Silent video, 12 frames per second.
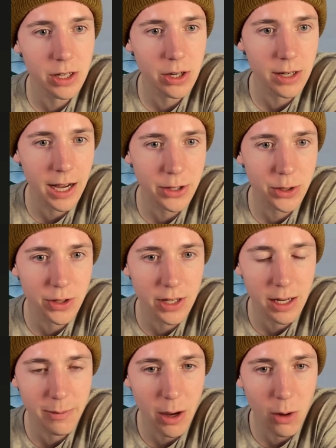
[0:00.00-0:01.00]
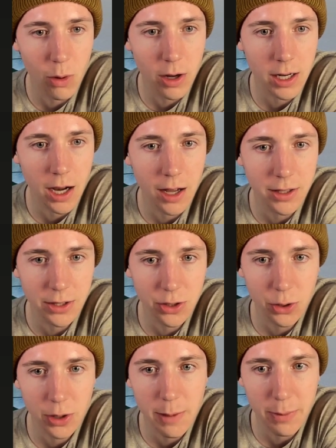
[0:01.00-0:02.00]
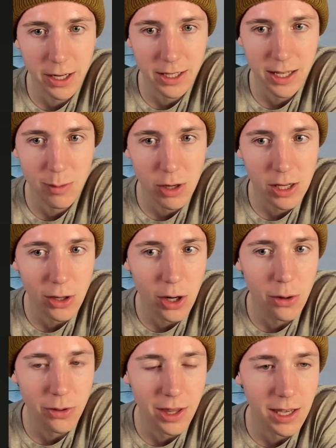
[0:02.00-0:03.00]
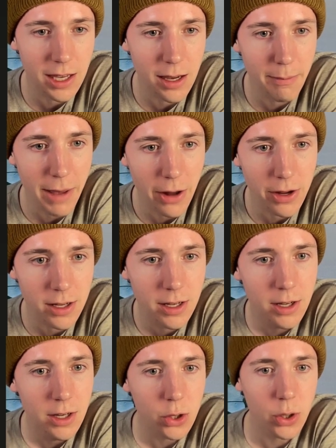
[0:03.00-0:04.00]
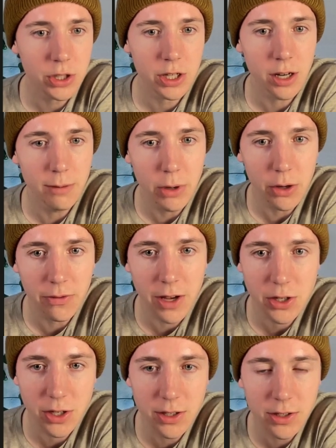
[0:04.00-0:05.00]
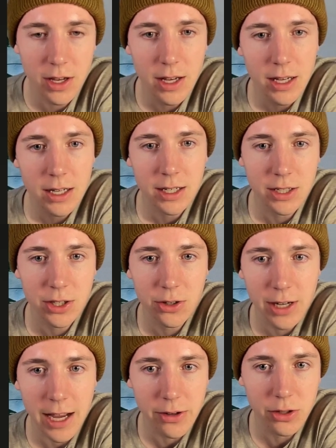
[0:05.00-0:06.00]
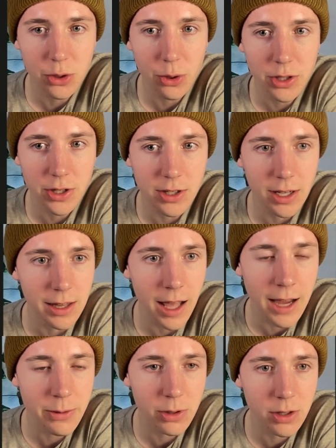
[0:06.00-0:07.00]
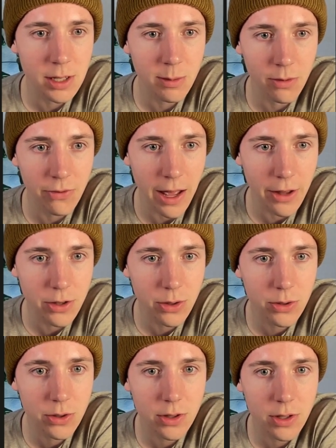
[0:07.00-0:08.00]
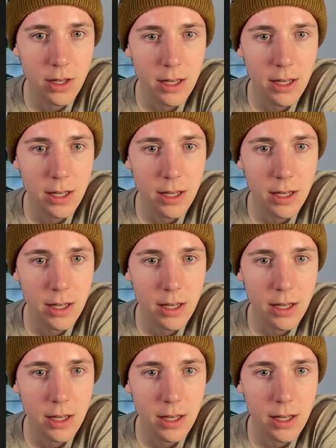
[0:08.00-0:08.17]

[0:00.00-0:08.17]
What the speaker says: You're not just thinking about what content to create, but examining your own thinking about it, questioning your motivations, considering how your choices align with your deeper values.